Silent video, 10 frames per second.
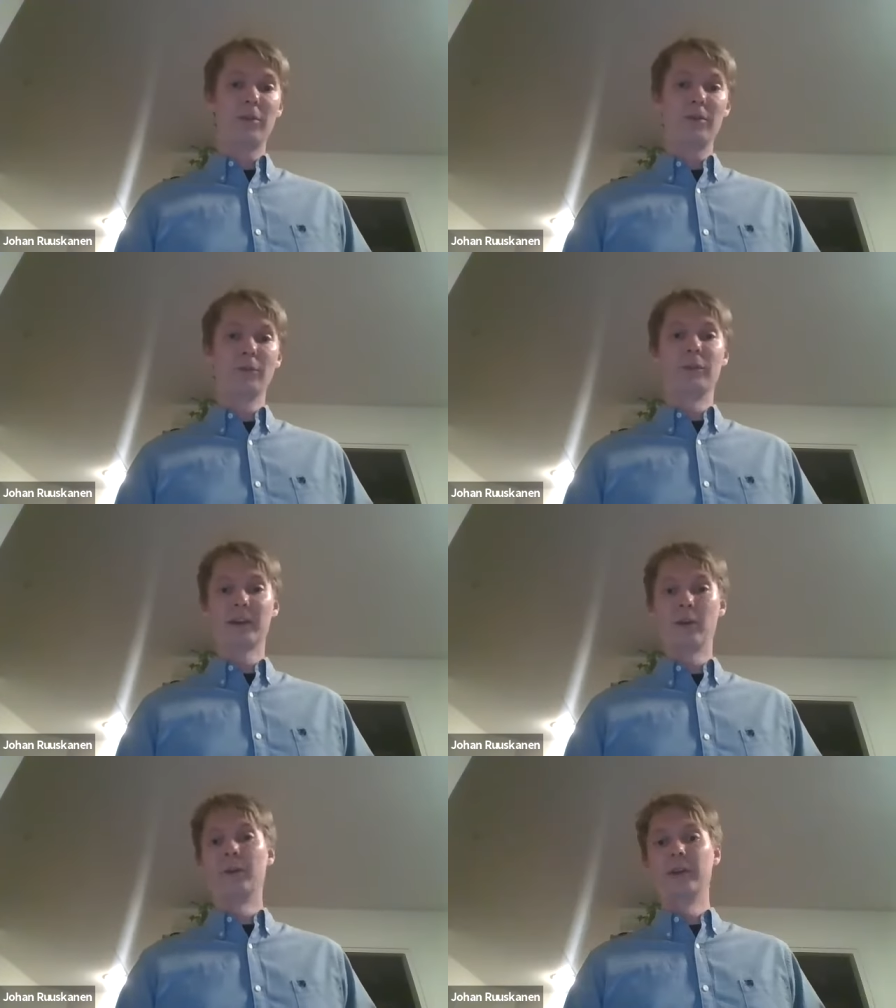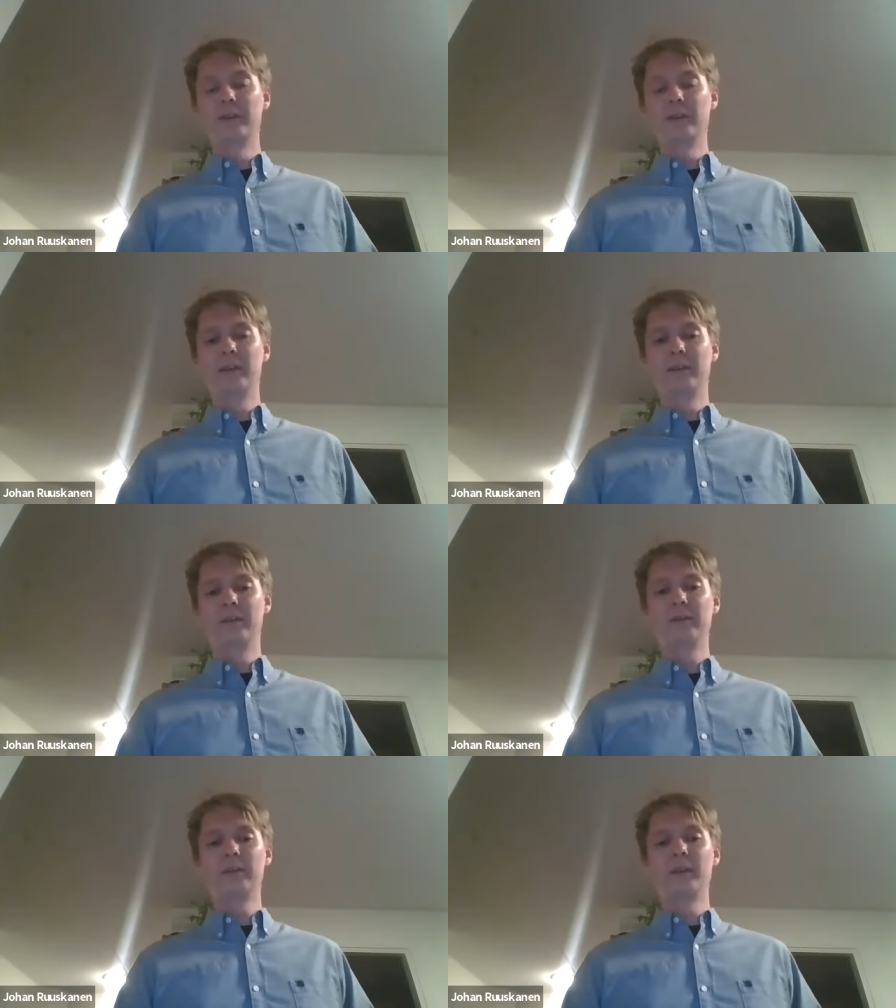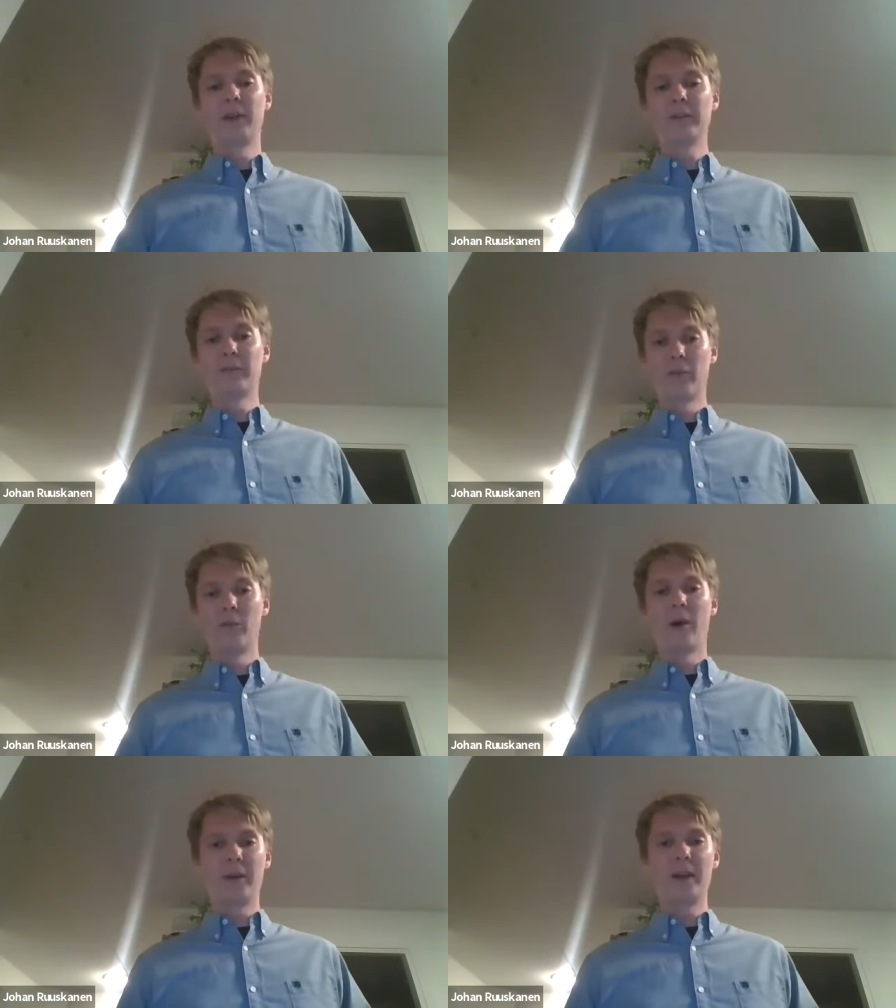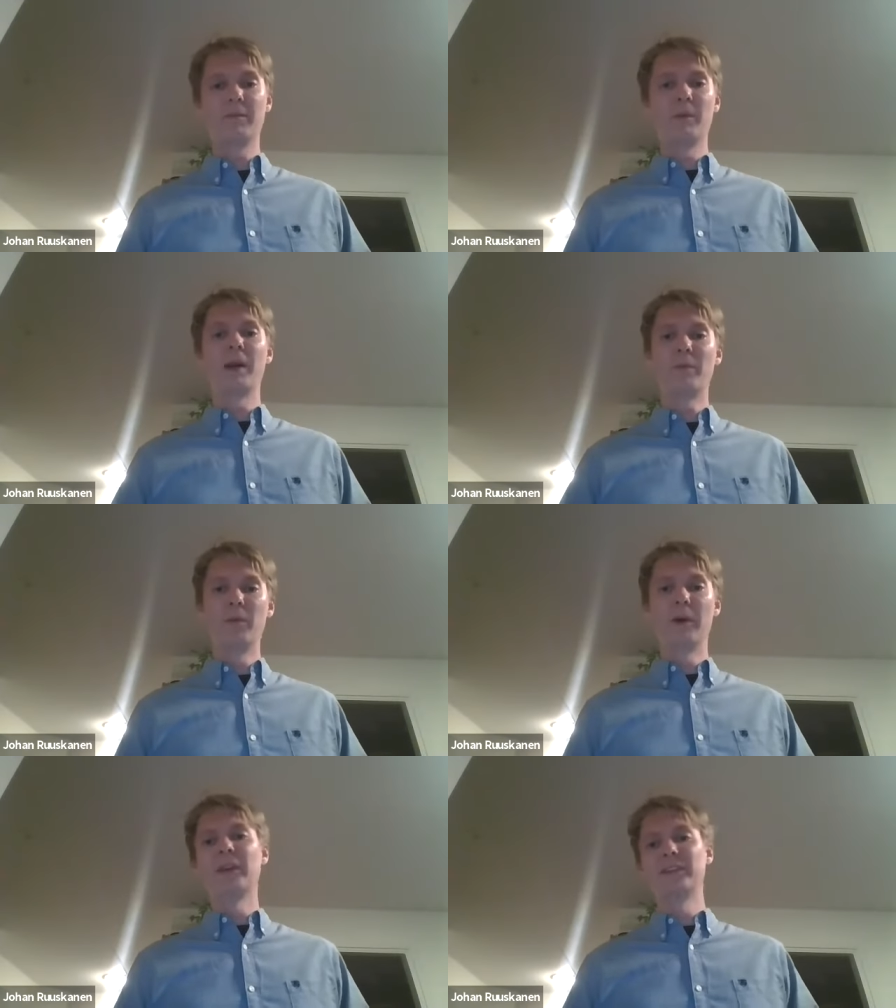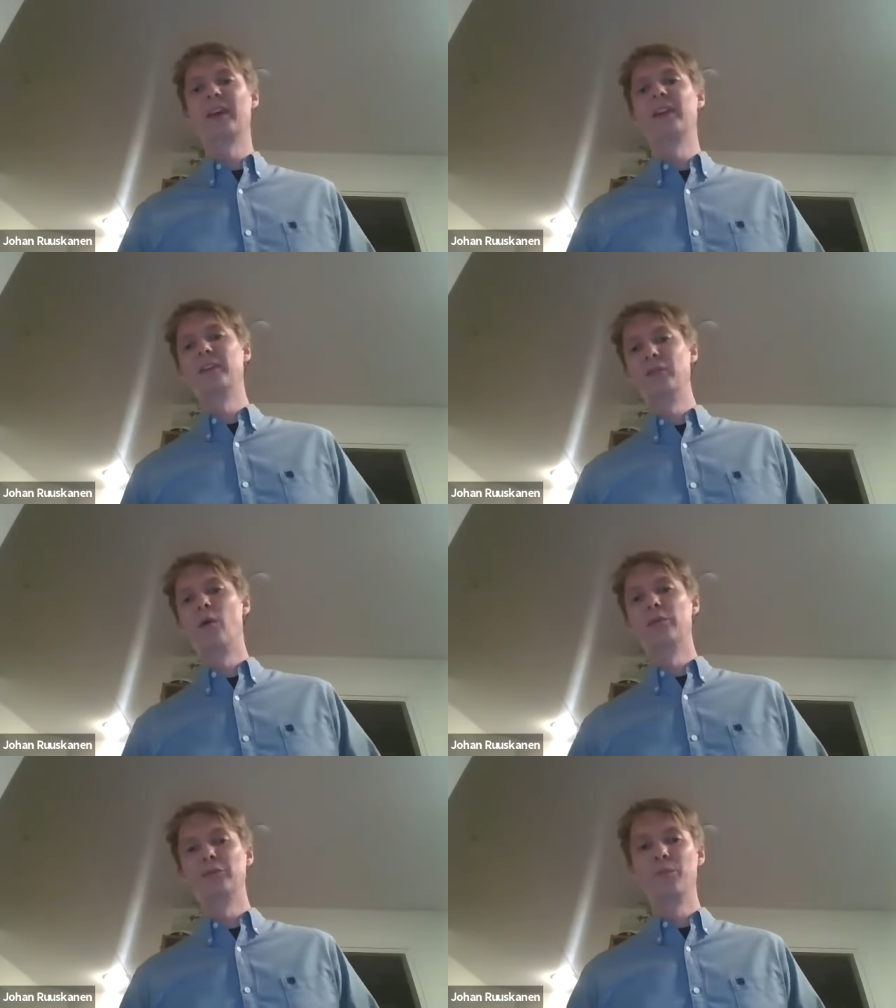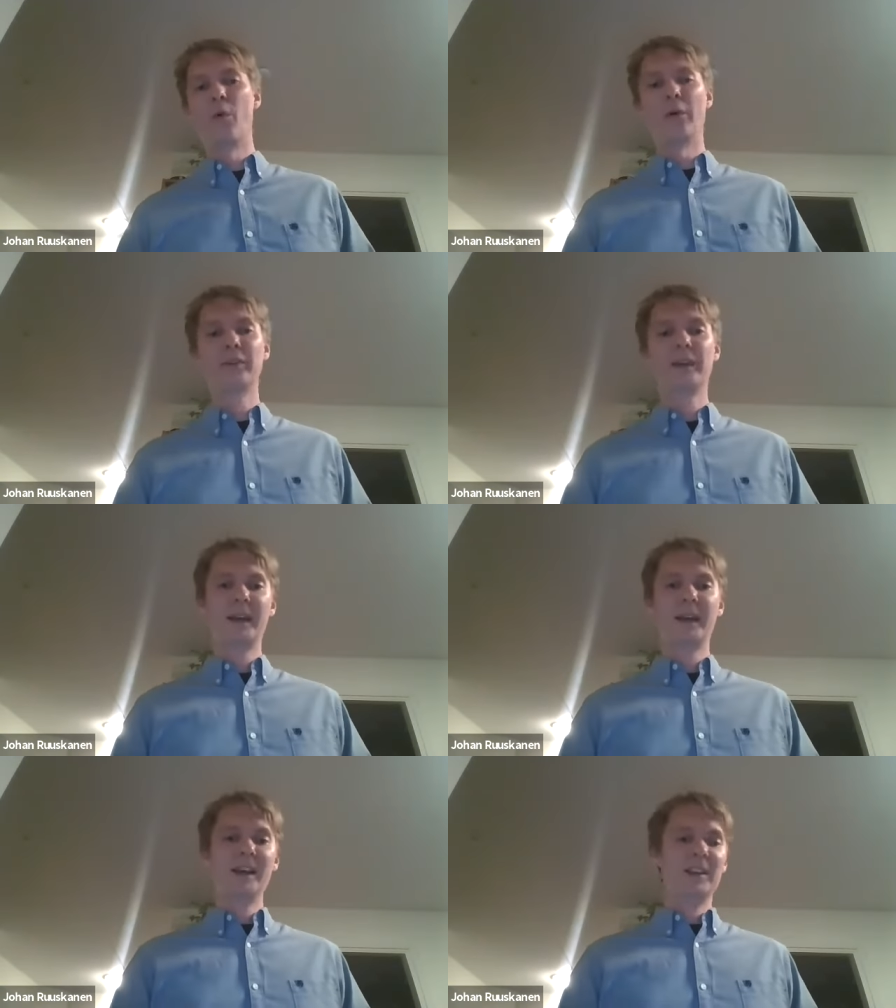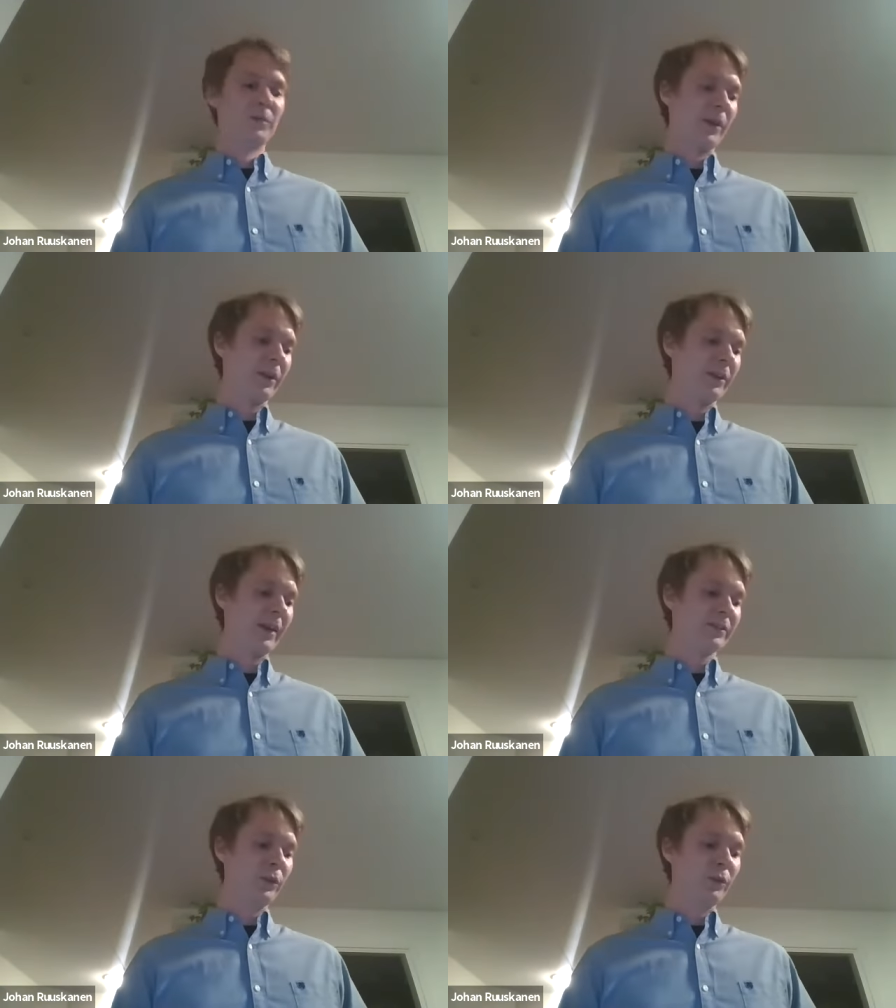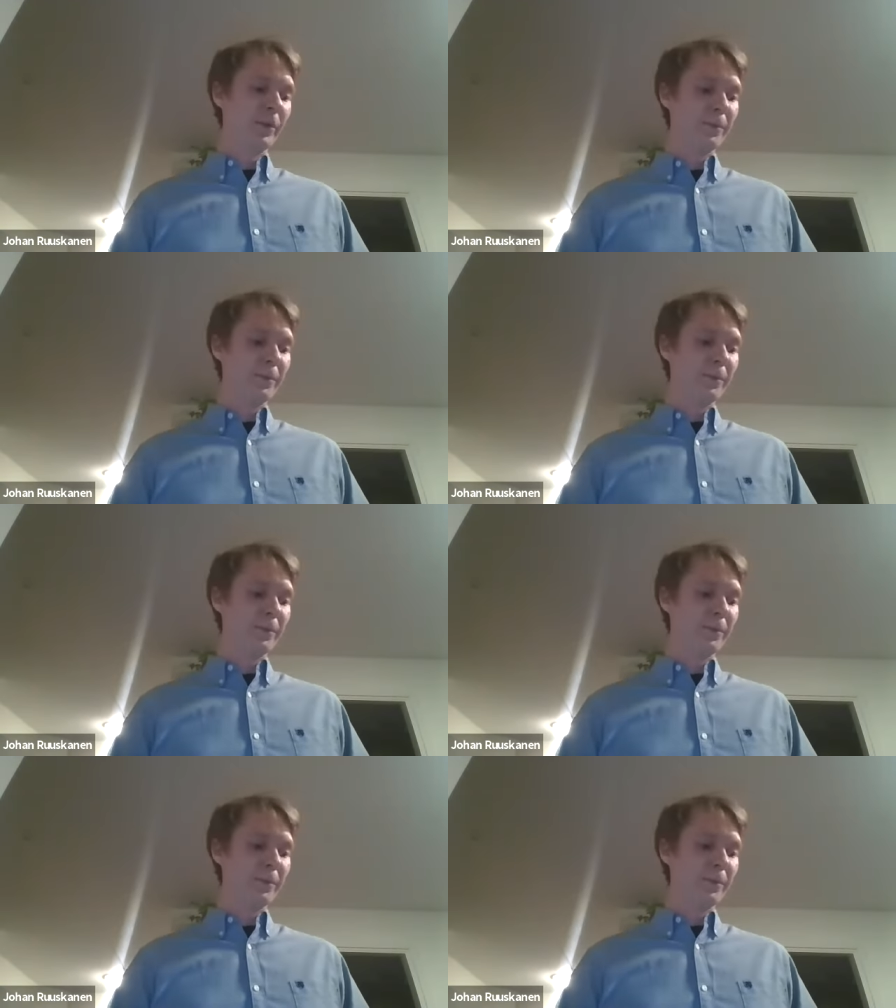using the cloning simulator from our ICFE paper, but extended to also support speculative execution.